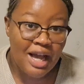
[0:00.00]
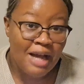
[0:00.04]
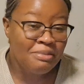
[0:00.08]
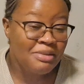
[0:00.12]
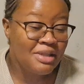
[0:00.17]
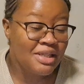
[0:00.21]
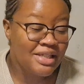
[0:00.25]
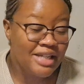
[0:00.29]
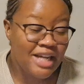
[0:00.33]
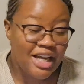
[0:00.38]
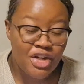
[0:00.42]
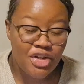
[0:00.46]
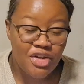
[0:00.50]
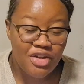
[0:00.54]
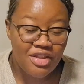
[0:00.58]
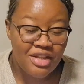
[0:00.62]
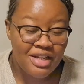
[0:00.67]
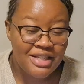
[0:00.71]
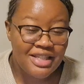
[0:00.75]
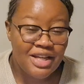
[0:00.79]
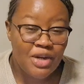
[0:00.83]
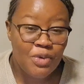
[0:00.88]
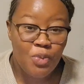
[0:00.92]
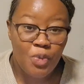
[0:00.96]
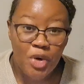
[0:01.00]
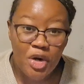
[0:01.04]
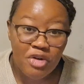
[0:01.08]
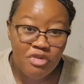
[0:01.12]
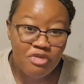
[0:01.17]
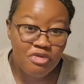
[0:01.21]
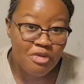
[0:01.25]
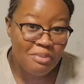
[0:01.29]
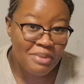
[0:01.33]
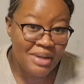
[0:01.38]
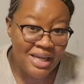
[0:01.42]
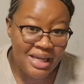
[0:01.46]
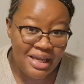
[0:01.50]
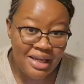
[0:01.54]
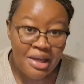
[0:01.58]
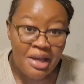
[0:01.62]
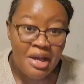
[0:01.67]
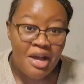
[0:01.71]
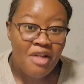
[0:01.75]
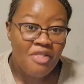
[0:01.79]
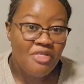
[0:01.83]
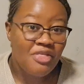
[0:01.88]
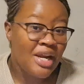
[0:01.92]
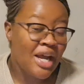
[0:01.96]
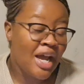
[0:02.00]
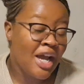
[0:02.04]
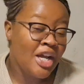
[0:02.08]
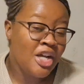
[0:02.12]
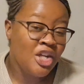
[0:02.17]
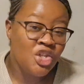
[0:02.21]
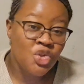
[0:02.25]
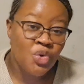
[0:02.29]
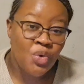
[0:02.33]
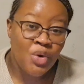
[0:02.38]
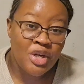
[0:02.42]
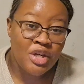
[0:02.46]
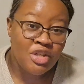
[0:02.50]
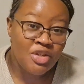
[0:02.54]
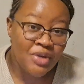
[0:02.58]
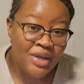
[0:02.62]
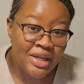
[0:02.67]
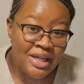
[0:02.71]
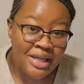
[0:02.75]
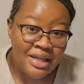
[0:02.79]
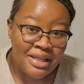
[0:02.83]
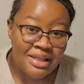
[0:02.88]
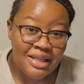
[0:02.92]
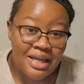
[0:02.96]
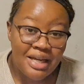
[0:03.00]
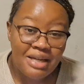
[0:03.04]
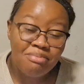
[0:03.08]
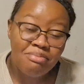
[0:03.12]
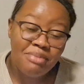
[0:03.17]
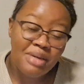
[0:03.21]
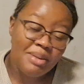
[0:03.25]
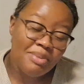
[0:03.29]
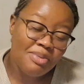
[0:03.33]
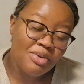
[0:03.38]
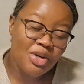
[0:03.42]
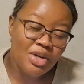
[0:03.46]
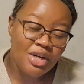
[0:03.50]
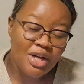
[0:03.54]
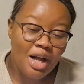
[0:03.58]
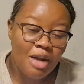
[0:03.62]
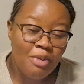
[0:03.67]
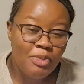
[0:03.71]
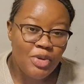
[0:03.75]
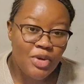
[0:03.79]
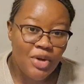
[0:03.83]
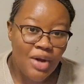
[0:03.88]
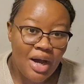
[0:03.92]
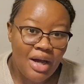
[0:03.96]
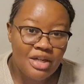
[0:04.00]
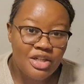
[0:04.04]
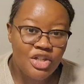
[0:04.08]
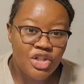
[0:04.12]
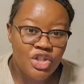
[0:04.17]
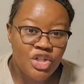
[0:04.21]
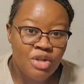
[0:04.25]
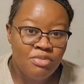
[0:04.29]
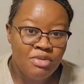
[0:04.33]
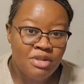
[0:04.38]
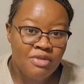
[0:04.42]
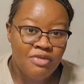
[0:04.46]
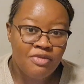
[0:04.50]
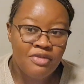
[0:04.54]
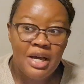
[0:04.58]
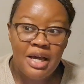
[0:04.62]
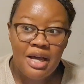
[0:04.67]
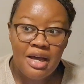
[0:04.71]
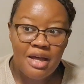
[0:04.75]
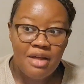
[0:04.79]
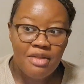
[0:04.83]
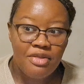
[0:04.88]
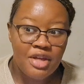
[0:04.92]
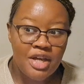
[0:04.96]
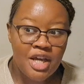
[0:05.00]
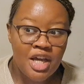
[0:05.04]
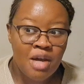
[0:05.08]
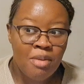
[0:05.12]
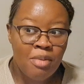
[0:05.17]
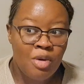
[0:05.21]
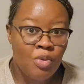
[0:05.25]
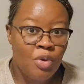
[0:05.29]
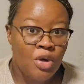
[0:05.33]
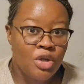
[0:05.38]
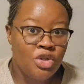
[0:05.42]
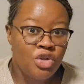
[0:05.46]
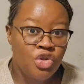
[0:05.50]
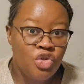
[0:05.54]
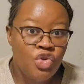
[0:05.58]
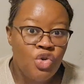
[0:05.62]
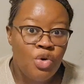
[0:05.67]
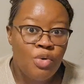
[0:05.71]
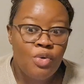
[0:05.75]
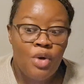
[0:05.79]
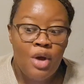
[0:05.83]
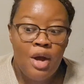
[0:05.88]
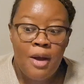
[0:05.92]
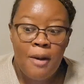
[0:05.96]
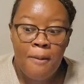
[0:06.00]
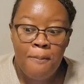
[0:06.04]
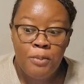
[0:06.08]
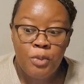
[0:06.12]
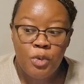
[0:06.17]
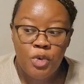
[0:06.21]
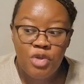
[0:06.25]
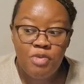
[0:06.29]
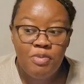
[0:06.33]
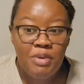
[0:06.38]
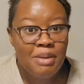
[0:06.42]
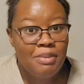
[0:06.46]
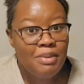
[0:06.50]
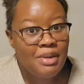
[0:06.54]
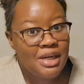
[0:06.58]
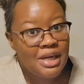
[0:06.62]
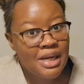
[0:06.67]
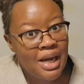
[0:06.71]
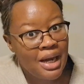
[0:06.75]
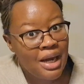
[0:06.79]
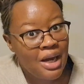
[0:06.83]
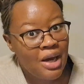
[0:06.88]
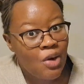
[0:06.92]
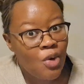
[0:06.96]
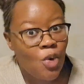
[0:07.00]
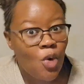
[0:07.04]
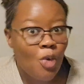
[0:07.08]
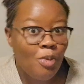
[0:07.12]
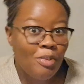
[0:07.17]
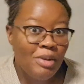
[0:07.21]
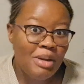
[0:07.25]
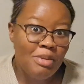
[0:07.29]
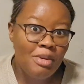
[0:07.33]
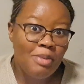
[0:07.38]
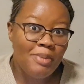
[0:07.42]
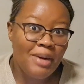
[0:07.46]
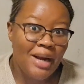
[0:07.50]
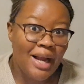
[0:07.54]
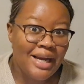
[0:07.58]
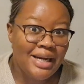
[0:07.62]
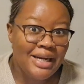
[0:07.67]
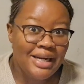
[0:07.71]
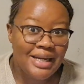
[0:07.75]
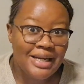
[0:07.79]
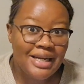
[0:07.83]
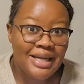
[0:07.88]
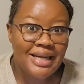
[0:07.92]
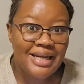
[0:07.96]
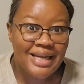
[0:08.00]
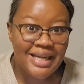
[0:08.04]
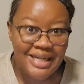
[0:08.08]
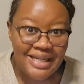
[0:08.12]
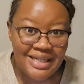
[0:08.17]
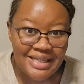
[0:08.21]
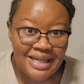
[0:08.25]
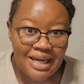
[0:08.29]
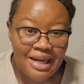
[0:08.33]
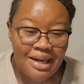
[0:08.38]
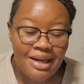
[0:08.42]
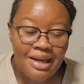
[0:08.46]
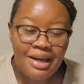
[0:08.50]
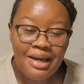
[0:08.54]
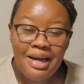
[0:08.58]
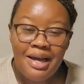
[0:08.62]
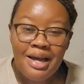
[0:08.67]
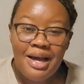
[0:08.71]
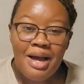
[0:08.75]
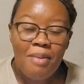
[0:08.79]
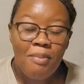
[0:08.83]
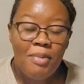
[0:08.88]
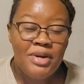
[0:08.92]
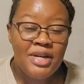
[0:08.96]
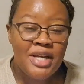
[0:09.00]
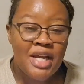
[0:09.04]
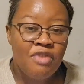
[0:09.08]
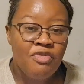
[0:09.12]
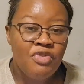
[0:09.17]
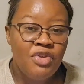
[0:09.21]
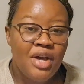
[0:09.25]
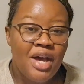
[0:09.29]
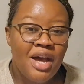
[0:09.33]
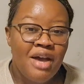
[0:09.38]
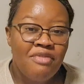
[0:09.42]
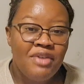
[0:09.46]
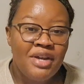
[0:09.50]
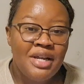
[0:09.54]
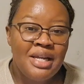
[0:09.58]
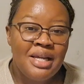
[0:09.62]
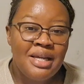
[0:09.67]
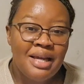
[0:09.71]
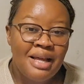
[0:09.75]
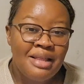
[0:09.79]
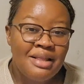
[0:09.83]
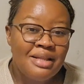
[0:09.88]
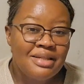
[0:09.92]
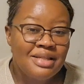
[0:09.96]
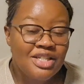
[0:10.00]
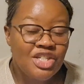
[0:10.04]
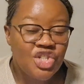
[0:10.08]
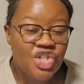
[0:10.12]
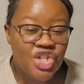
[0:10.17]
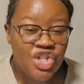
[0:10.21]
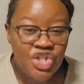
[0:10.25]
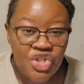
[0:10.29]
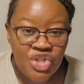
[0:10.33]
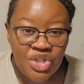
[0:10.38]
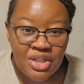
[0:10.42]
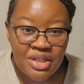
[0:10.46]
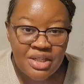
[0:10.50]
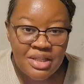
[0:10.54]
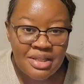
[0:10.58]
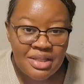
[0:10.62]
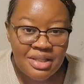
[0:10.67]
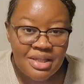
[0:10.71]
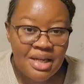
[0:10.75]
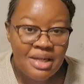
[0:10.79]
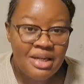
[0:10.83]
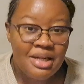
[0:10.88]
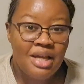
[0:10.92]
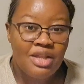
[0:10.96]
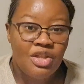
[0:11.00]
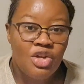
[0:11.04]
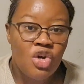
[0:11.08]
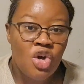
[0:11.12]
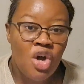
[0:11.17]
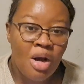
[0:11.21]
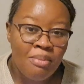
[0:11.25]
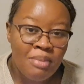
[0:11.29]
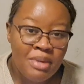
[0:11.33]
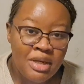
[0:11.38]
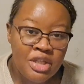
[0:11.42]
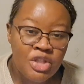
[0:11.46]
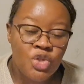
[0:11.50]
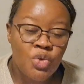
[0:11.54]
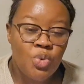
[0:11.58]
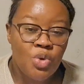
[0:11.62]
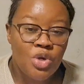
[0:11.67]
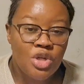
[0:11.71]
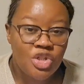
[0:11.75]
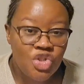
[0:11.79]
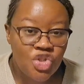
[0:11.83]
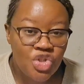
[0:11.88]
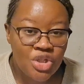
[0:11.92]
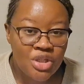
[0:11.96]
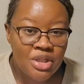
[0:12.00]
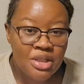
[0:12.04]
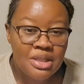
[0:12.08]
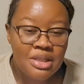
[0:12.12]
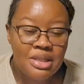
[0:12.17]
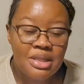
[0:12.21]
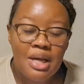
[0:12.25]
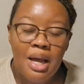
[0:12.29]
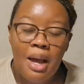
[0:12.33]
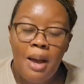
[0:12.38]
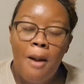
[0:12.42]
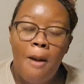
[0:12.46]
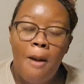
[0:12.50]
I'm just telling you things that work for me, that I enjoy doing, that maybe could help you out in terms of thinking about what to do with baby now, or maybe planning later. But yeah, if you have any other suggestions, any other comments, questions,